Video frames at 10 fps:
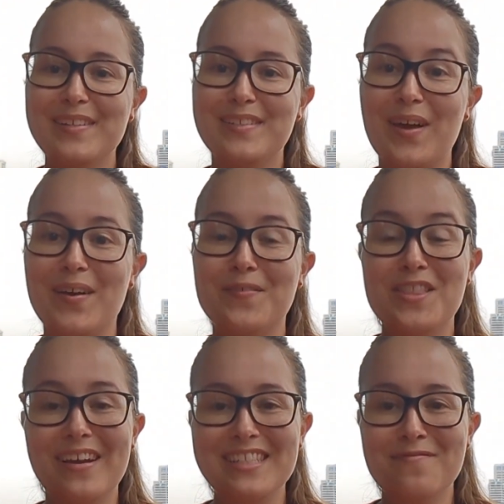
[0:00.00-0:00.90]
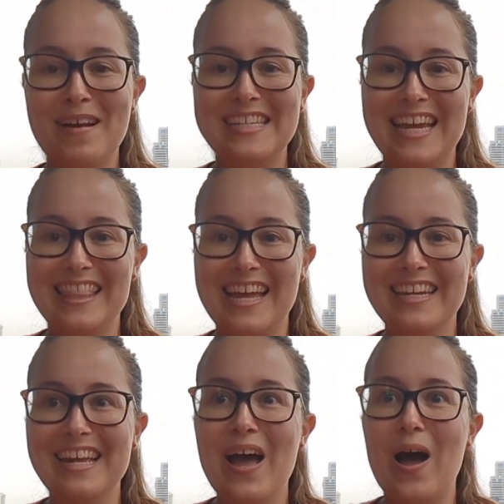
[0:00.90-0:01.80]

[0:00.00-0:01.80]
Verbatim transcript: So for the rest of my day then,